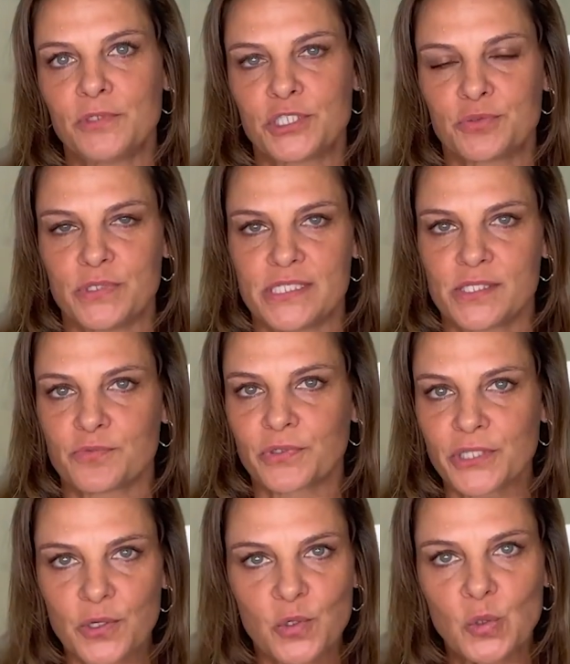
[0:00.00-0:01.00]
which was
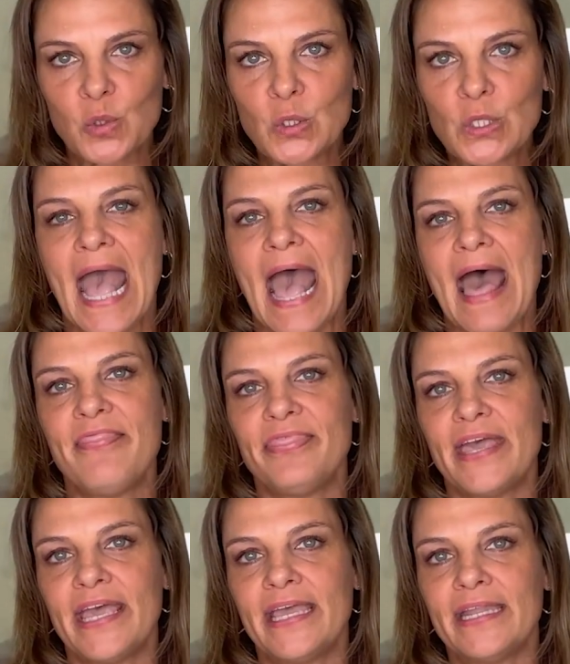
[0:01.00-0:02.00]
really cool. And
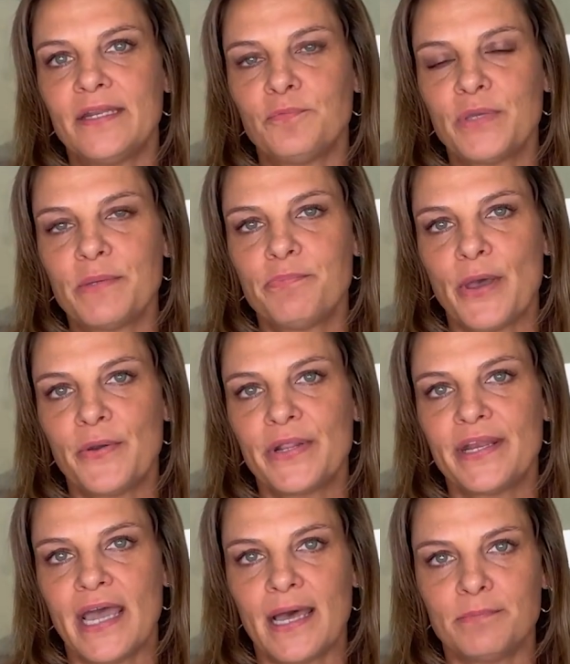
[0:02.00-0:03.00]
then we
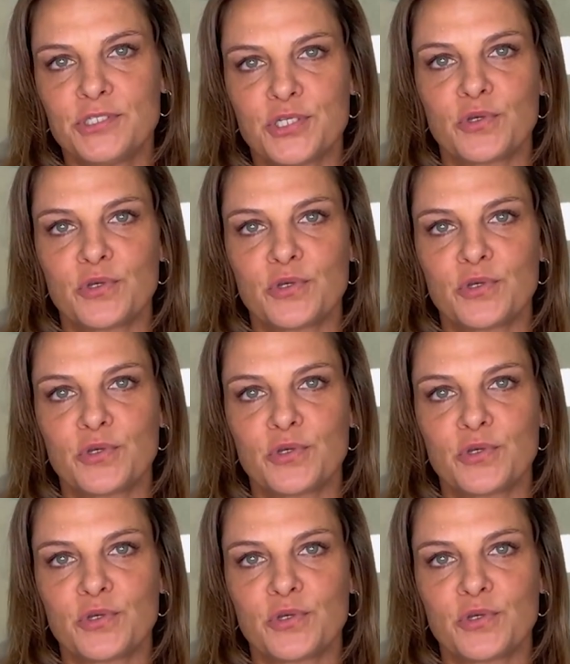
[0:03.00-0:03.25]
boated up to